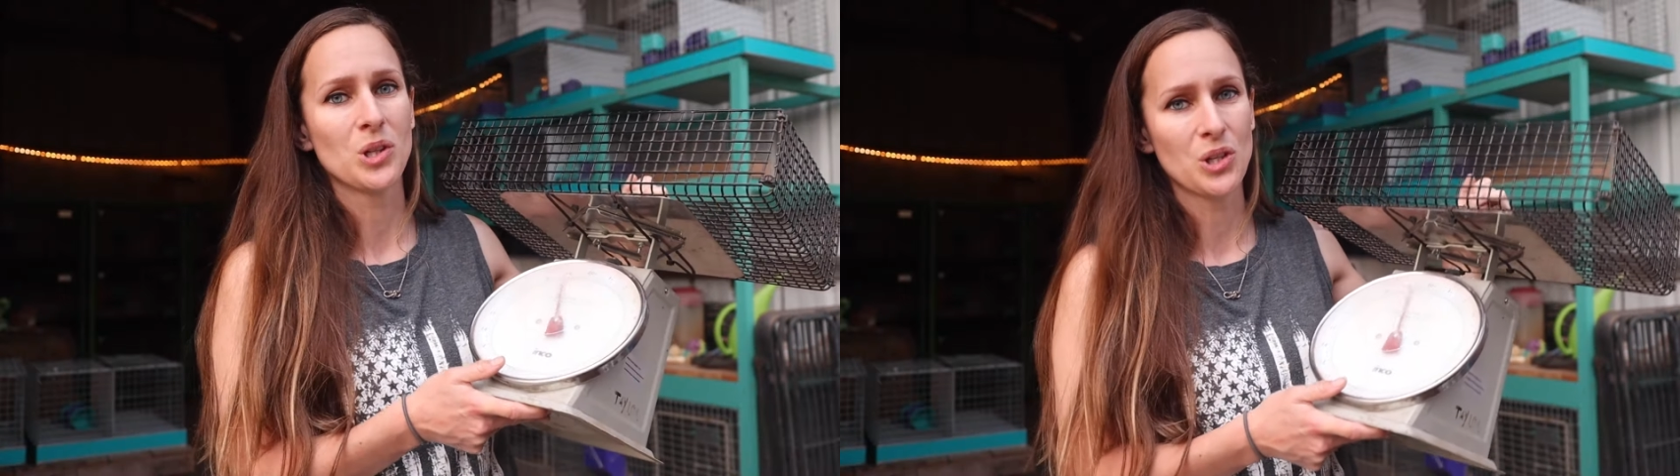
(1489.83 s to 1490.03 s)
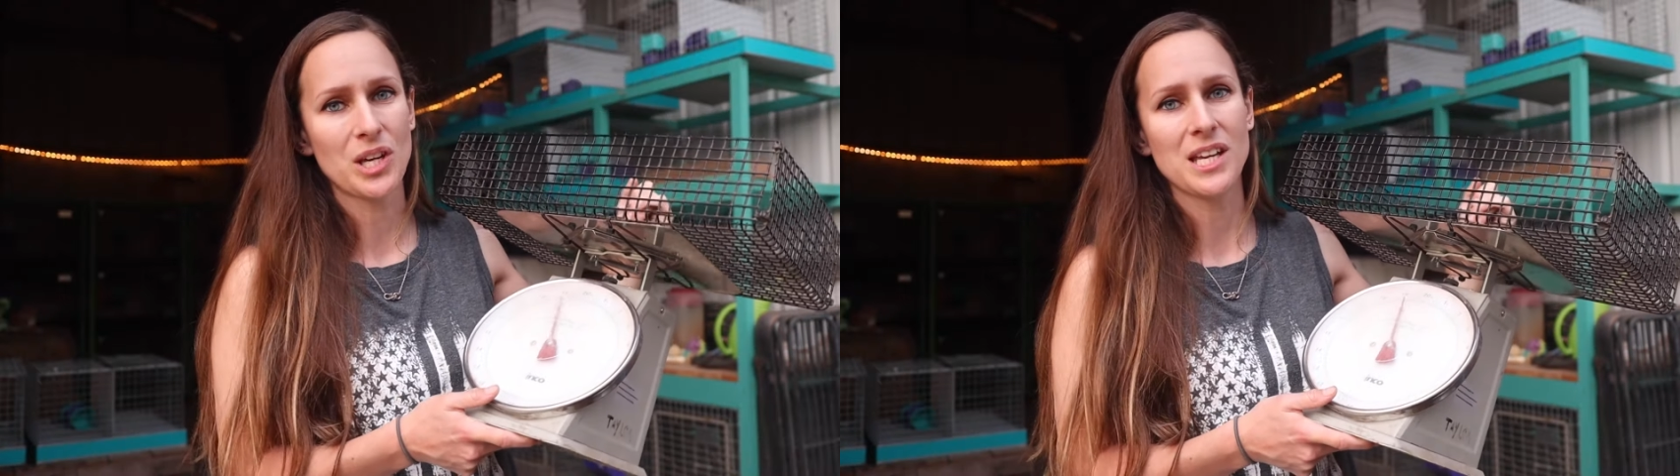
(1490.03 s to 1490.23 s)

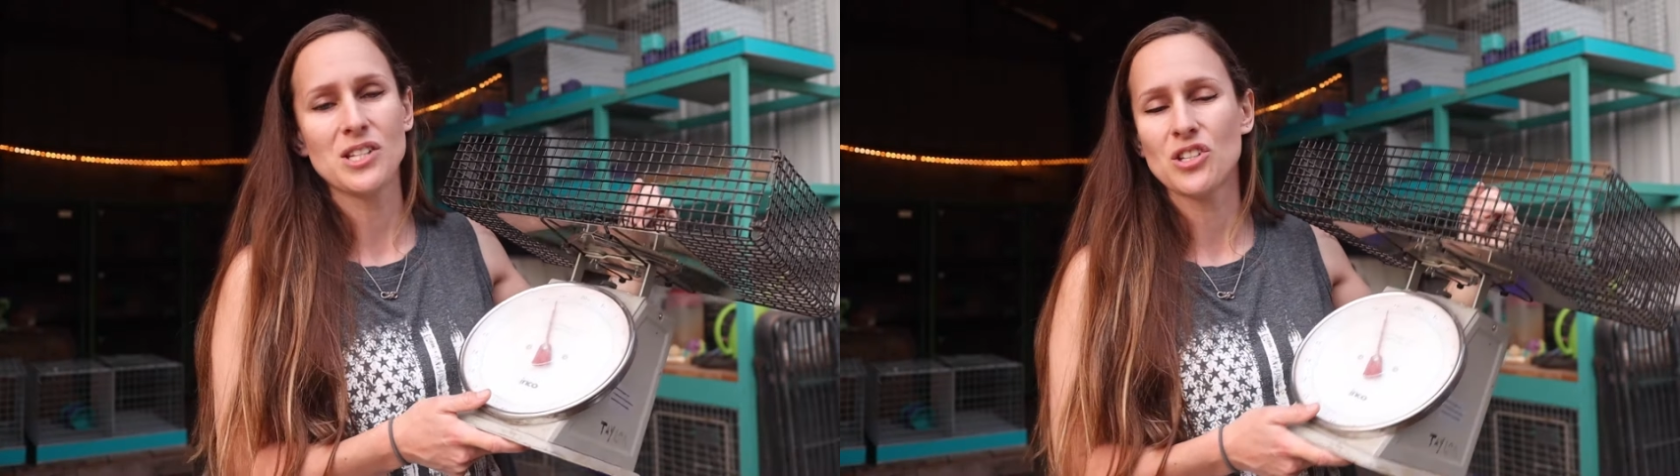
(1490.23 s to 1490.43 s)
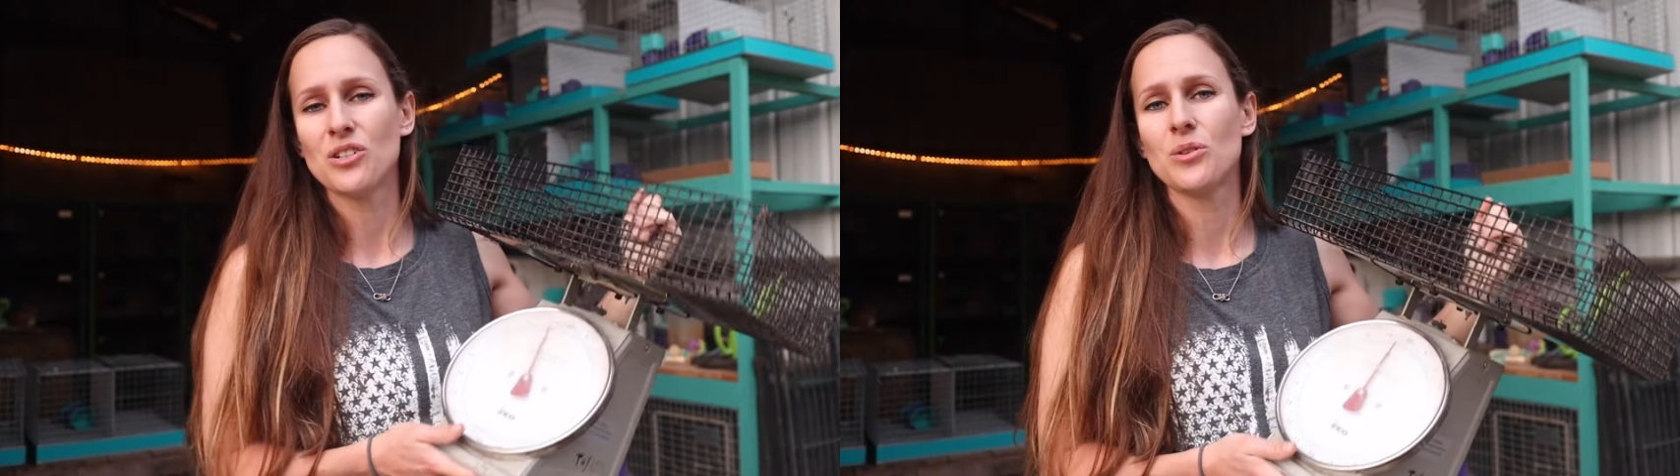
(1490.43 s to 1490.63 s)
look
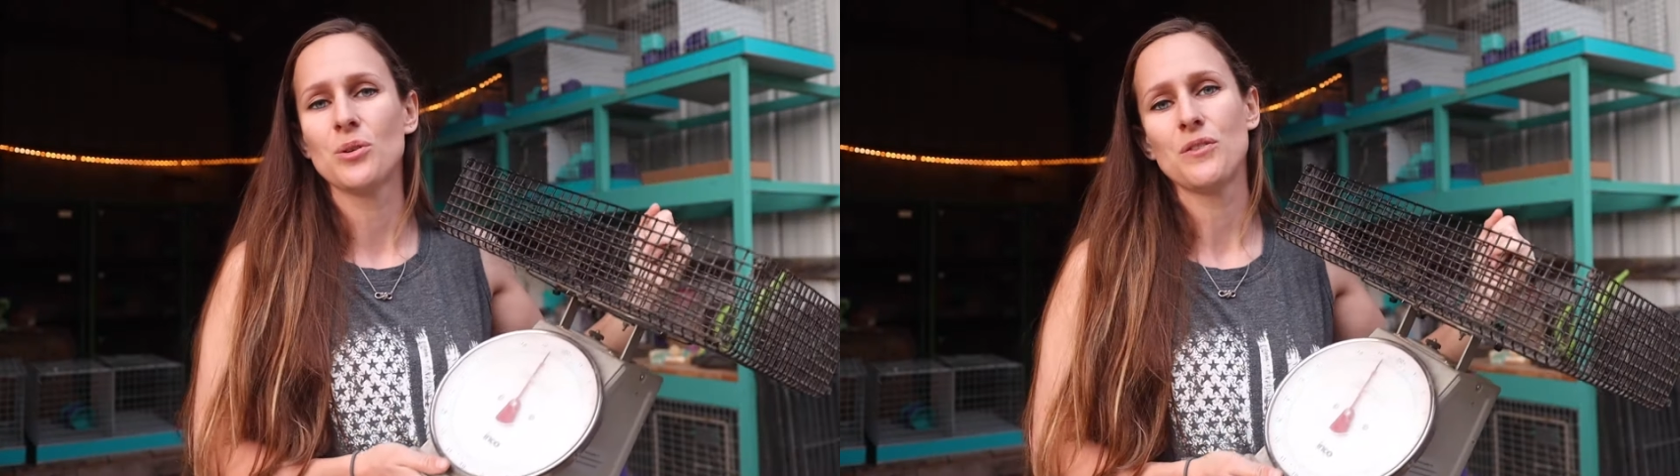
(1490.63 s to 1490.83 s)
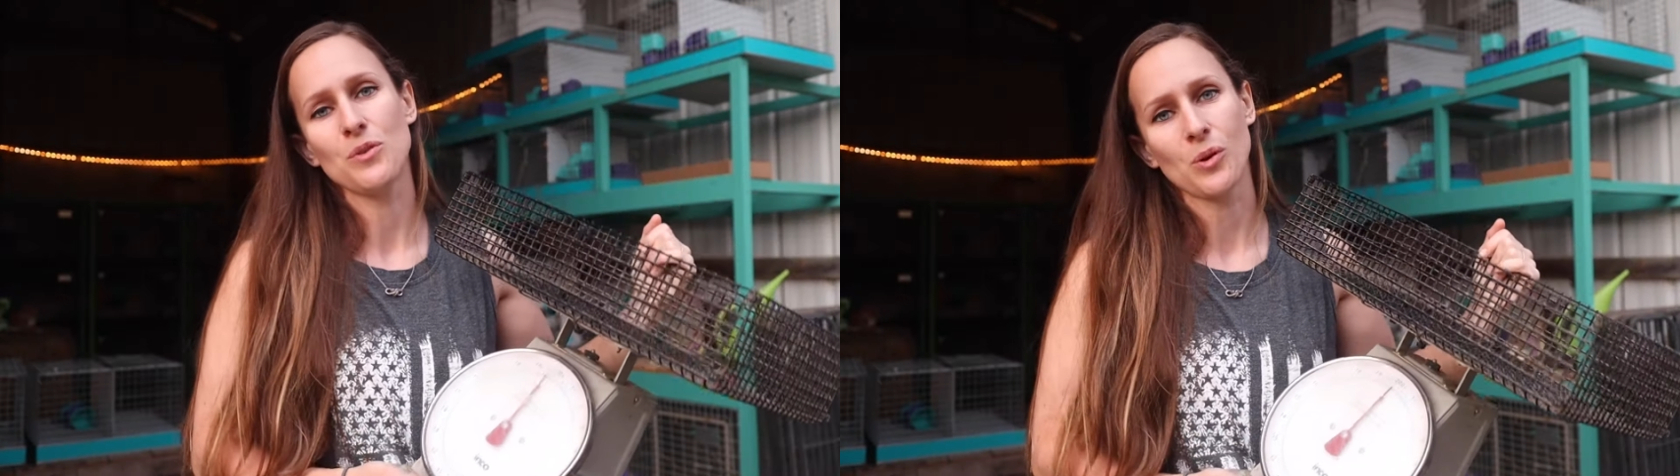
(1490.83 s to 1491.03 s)

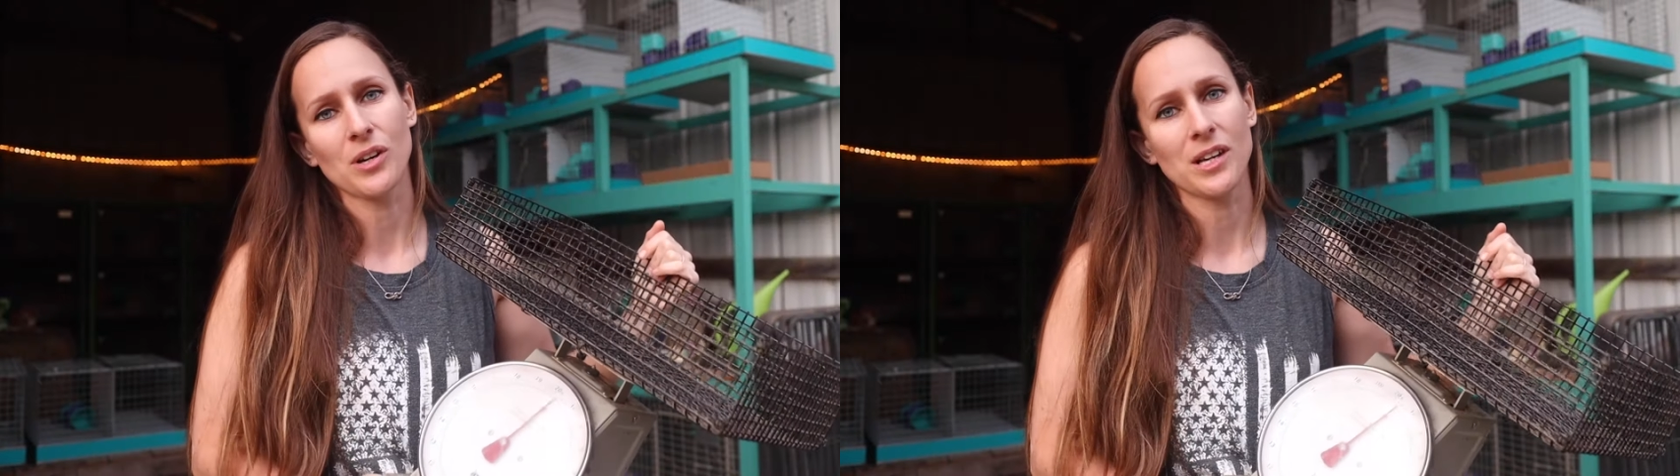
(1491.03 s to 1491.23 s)
into if you are